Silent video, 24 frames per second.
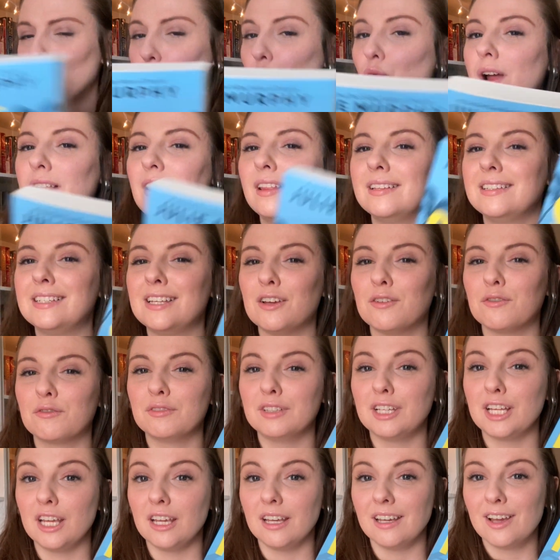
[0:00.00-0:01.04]

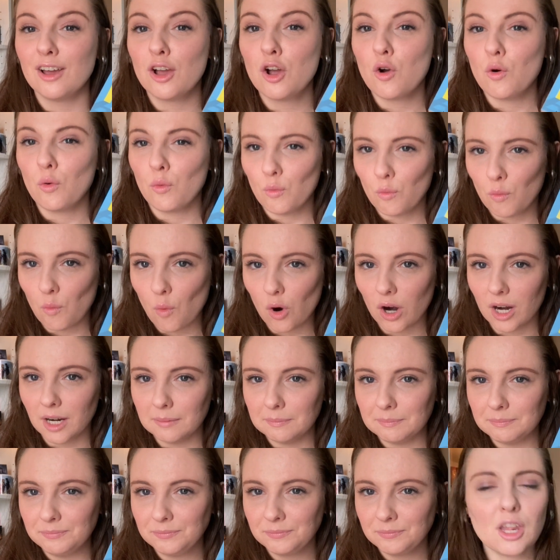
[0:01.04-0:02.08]
relatively
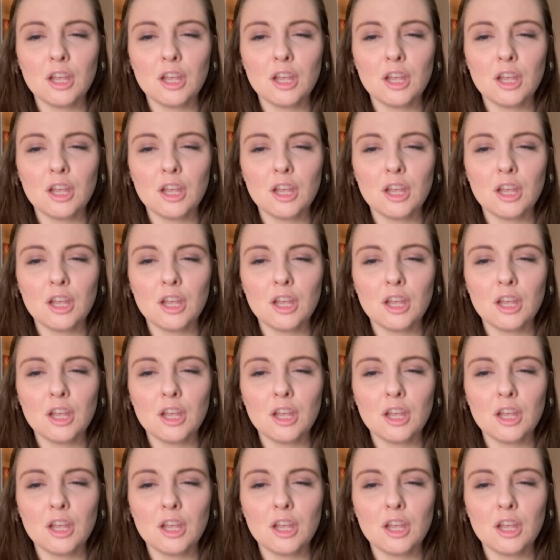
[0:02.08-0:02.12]
warm.